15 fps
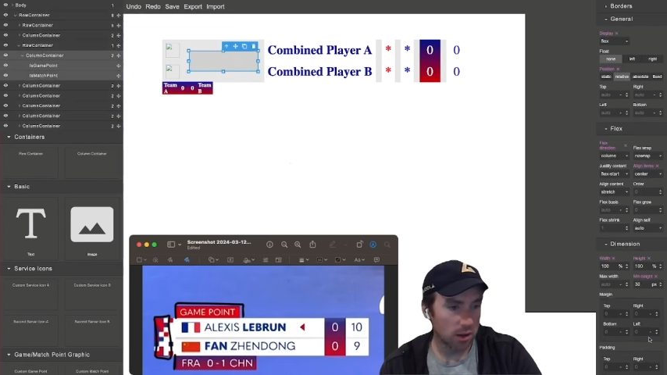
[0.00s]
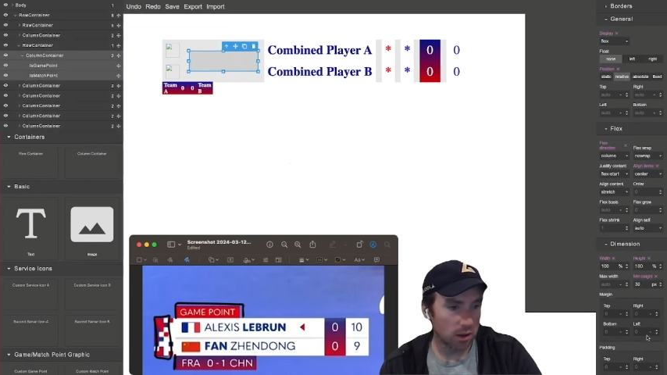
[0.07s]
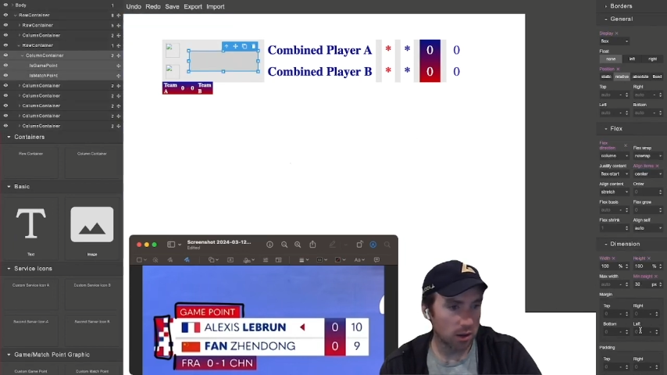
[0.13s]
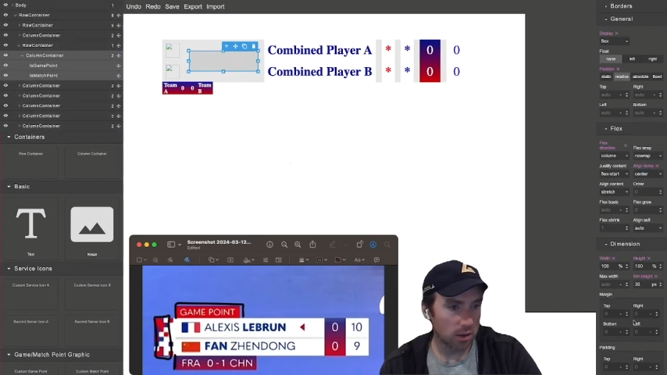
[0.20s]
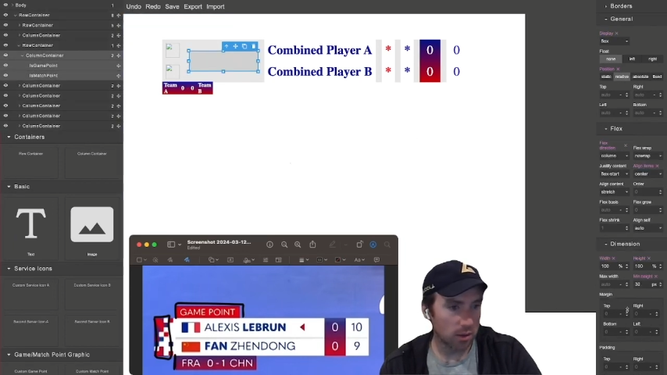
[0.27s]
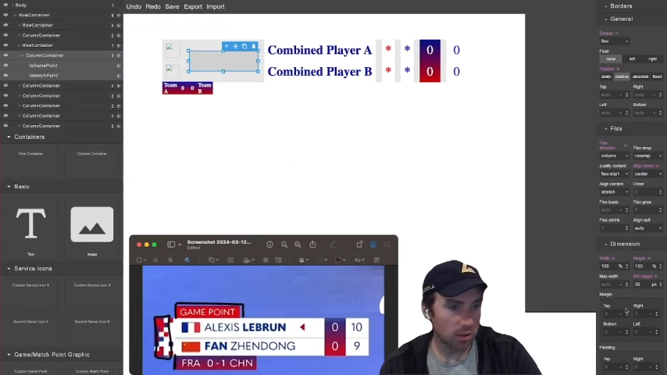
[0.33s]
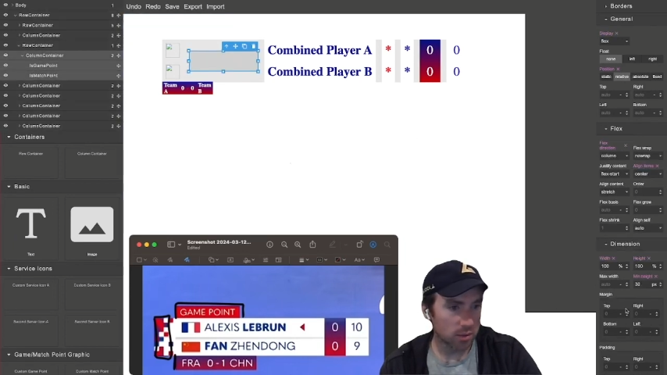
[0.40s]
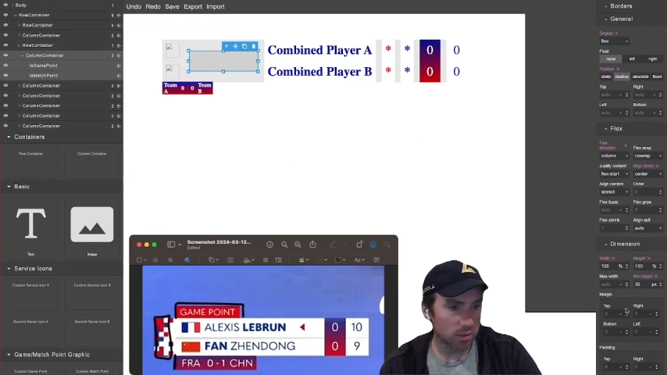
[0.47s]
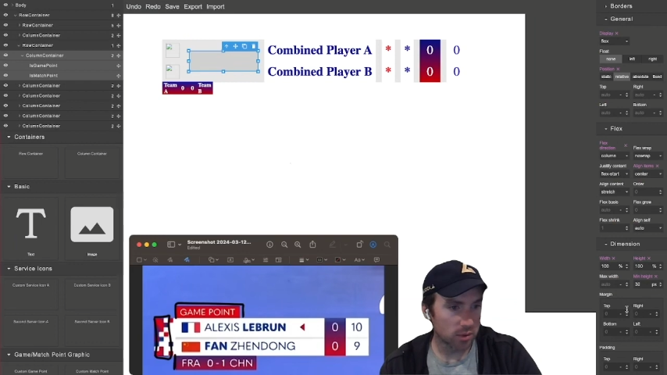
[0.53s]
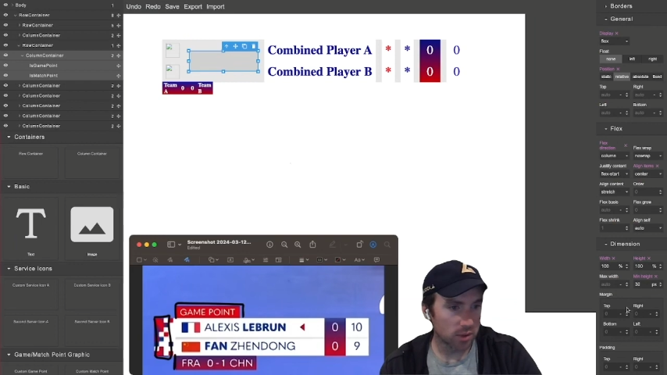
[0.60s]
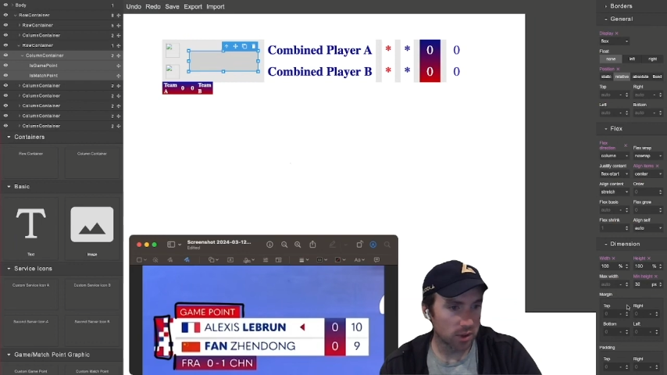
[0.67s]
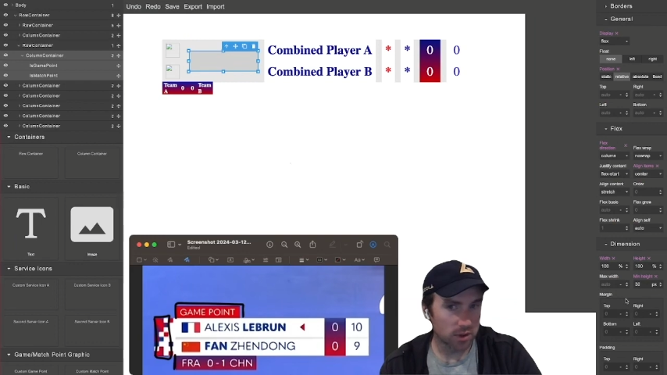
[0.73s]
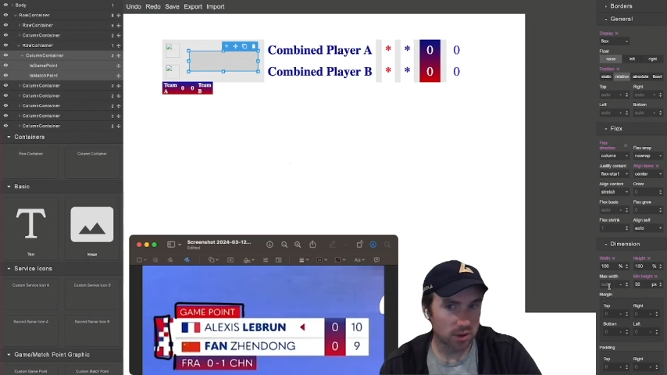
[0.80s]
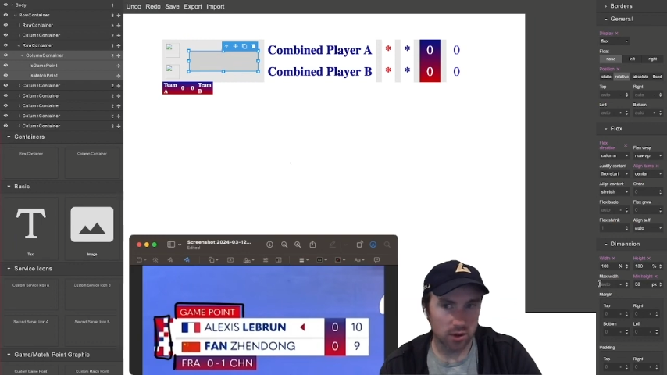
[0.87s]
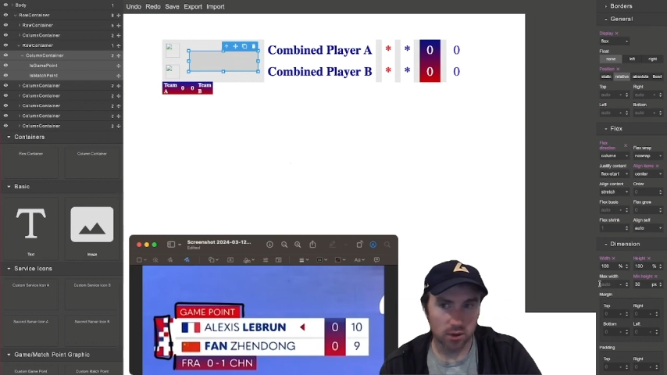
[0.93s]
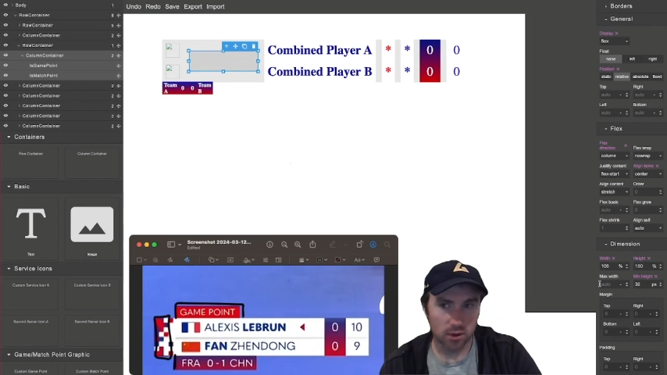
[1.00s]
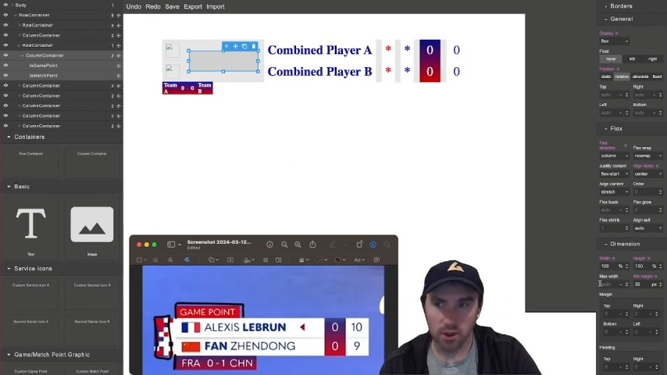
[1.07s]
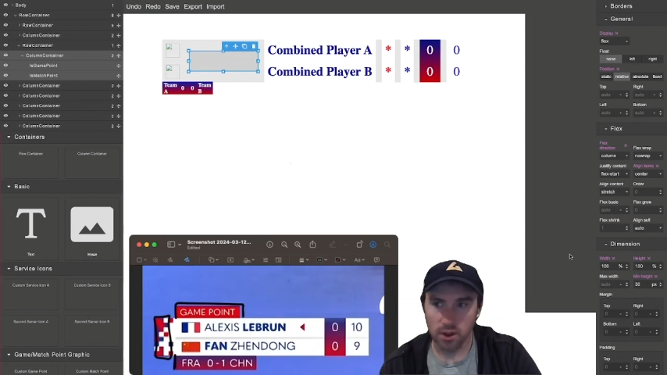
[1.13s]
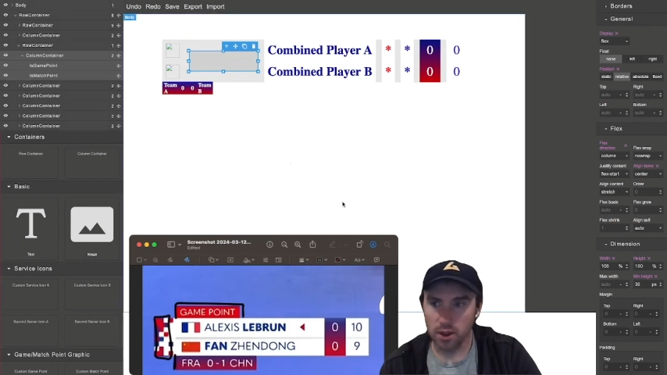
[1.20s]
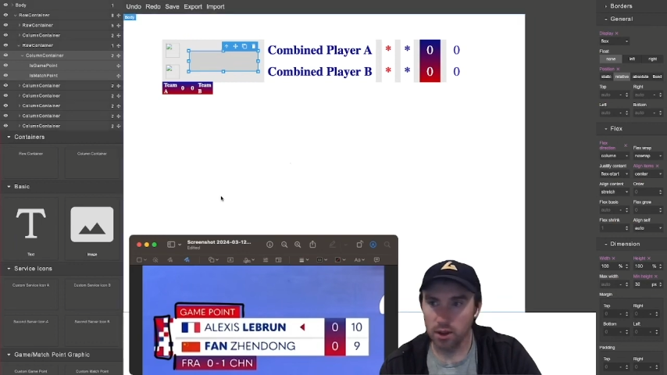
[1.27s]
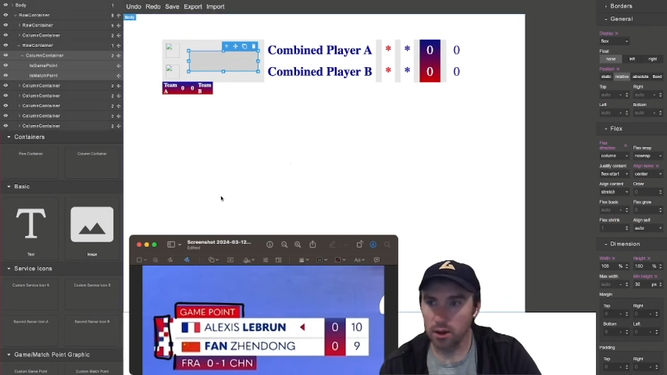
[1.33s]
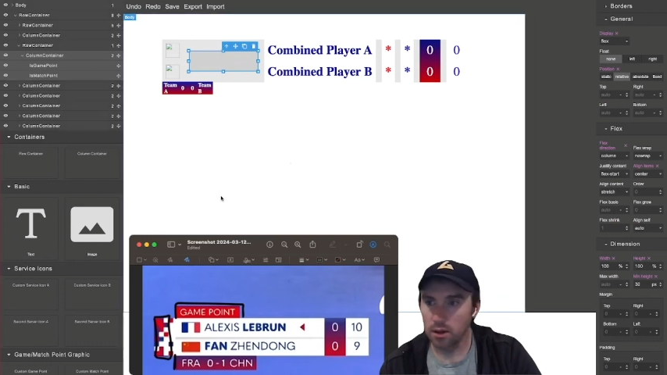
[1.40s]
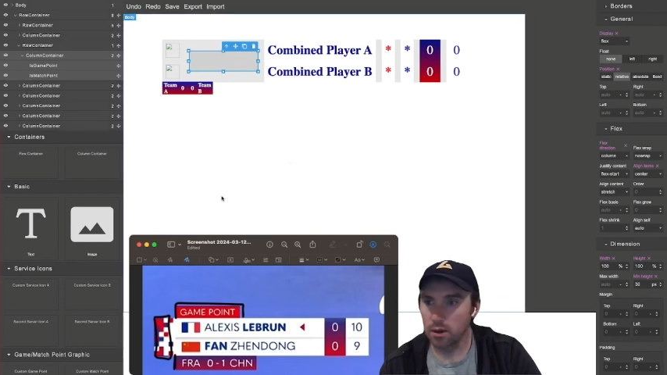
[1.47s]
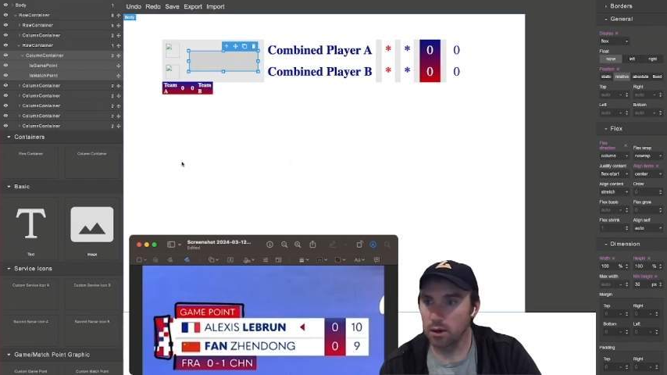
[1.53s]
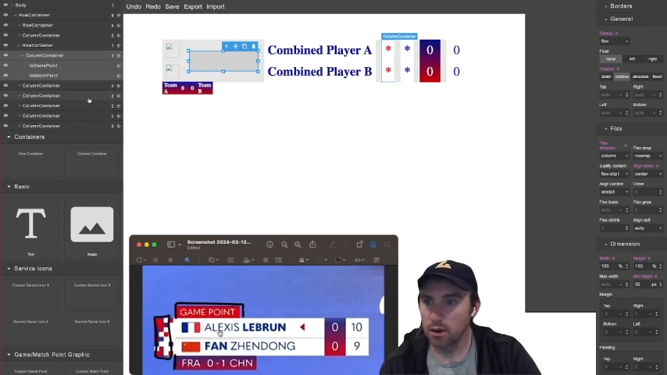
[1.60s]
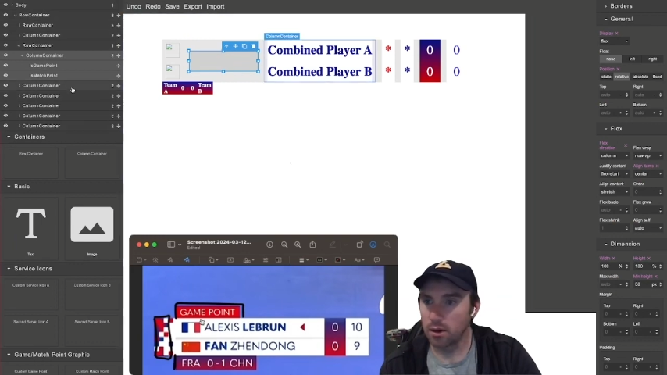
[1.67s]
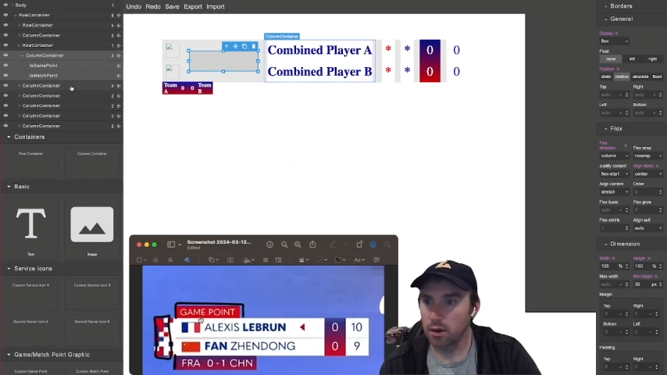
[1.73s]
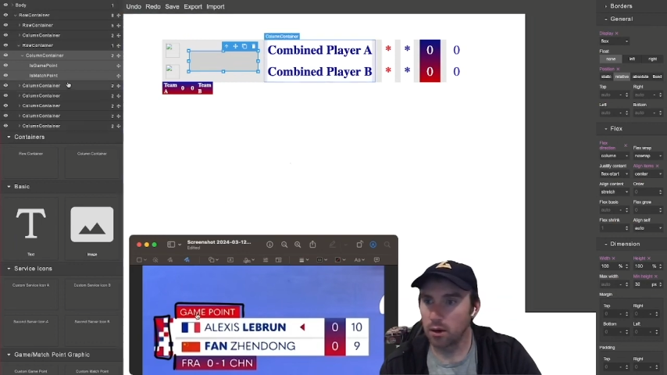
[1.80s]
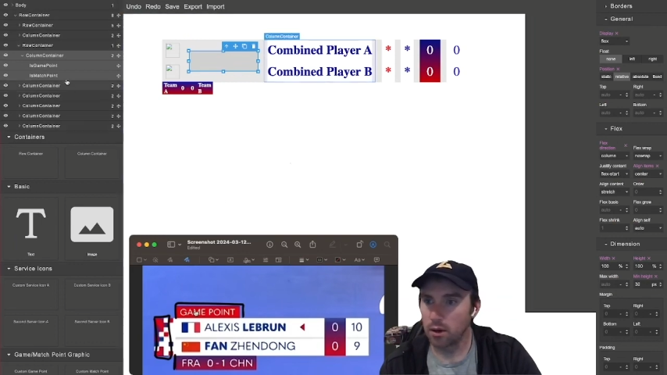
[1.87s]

So let's go ahead